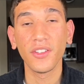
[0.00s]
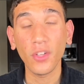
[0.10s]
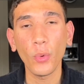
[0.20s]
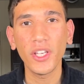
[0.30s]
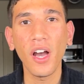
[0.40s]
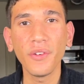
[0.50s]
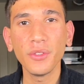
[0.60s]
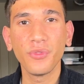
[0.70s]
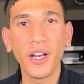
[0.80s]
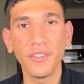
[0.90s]
So we
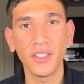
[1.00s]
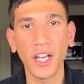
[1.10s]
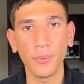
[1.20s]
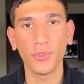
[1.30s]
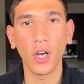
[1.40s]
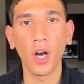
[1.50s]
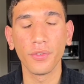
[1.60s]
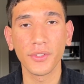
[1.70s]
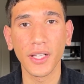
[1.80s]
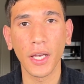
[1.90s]
covered five types
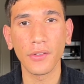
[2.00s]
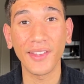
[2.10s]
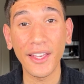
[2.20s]
of Class